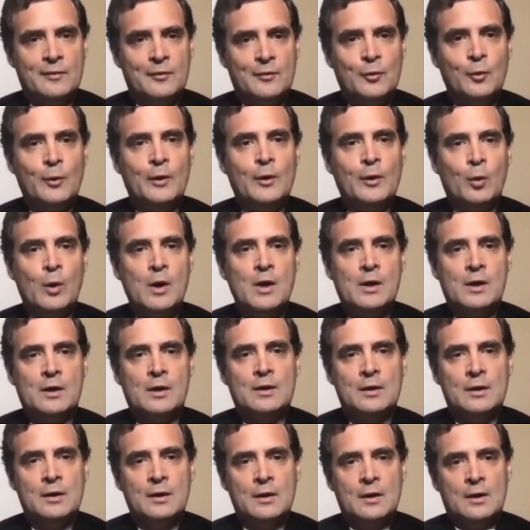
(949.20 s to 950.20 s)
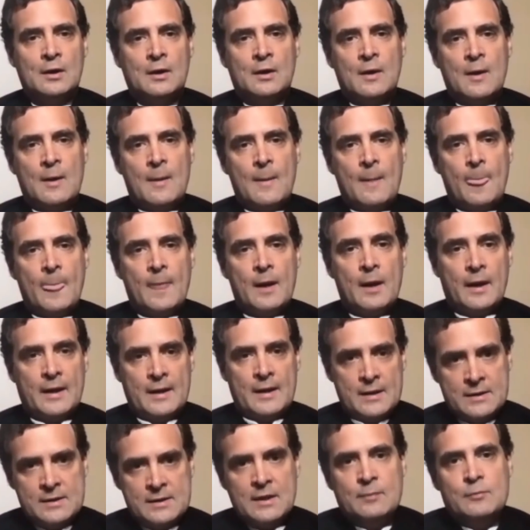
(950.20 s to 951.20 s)
doing work, and
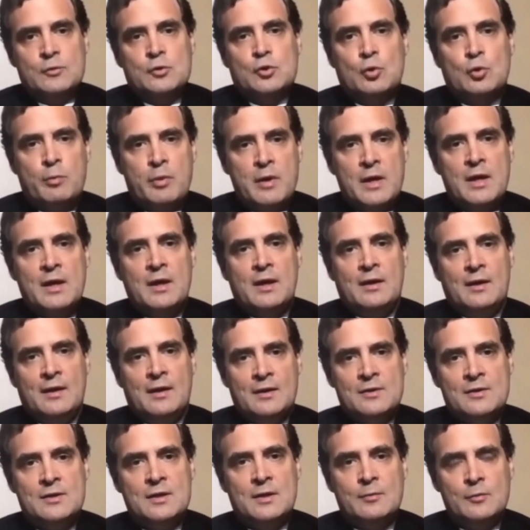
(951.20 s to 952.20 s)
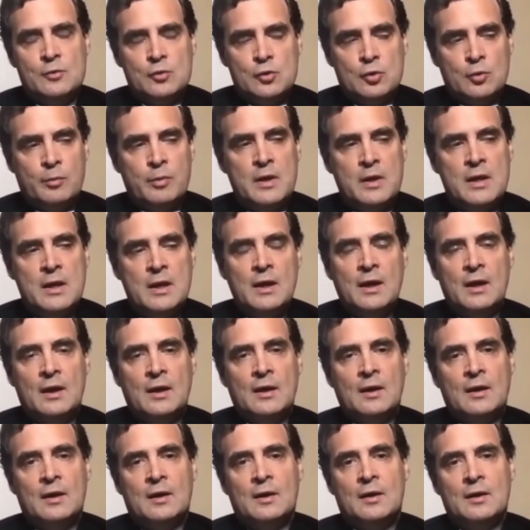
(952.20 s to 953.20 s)
it seems to be
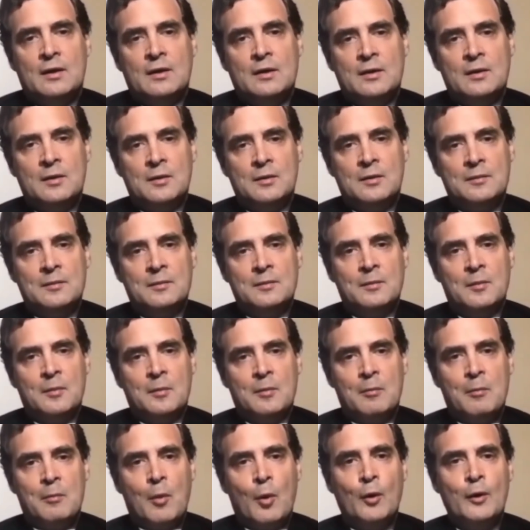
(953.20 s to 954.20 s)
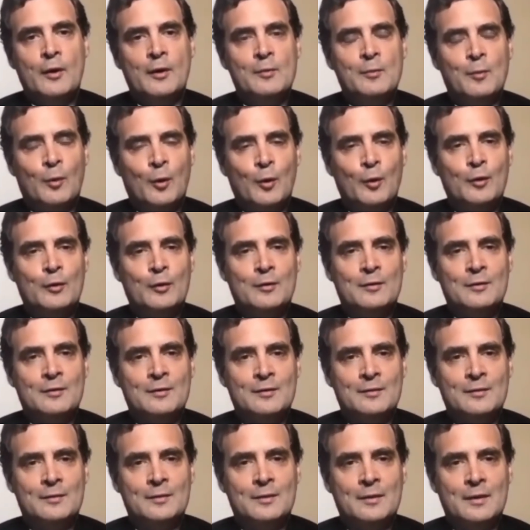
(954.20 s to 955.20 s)
more and more
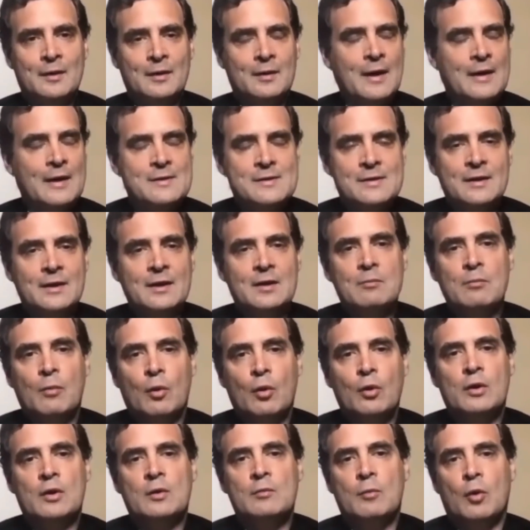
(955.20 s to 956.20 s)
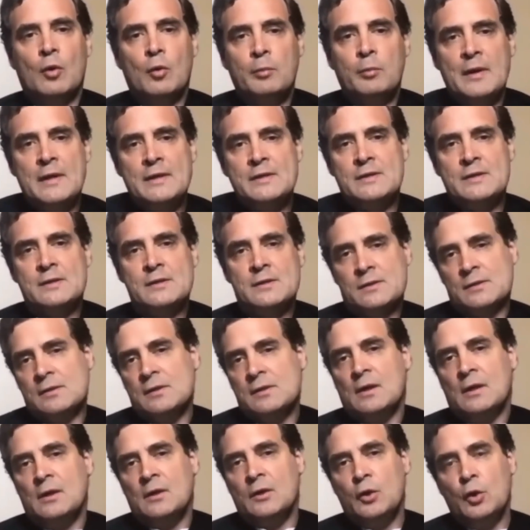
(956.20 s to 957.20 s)
rising in more and more places.
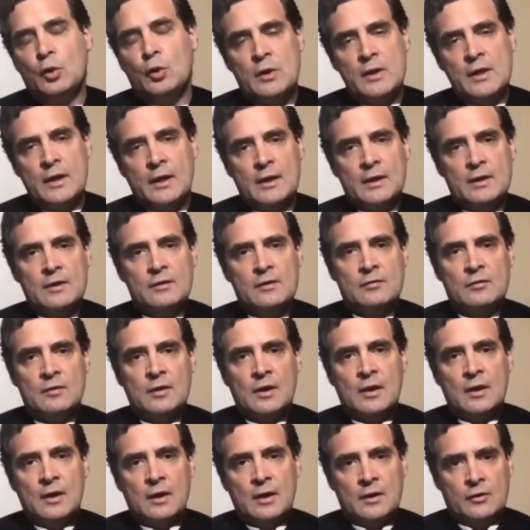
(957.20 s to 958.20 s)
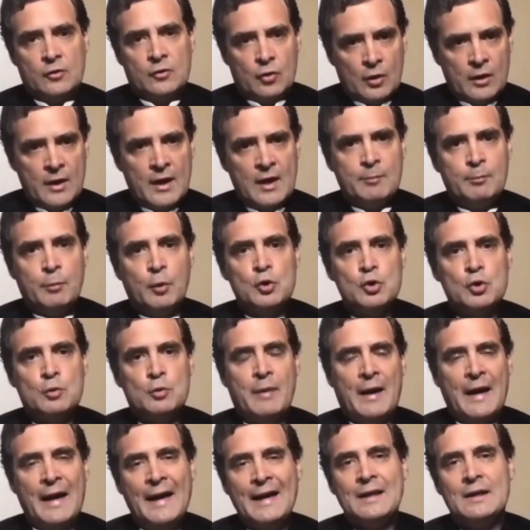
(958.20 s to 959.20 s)
Do you think it's going to get pushed
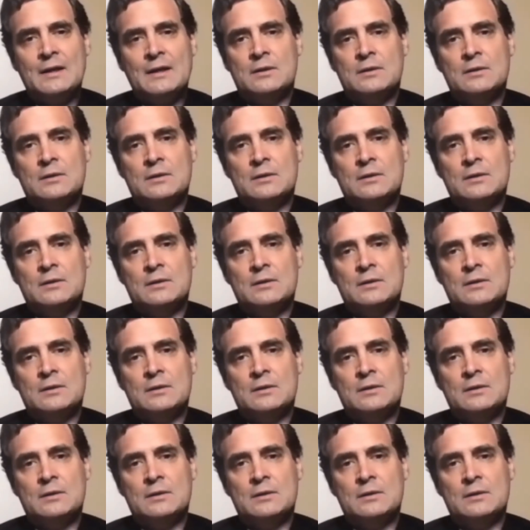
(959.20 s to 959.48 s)
back?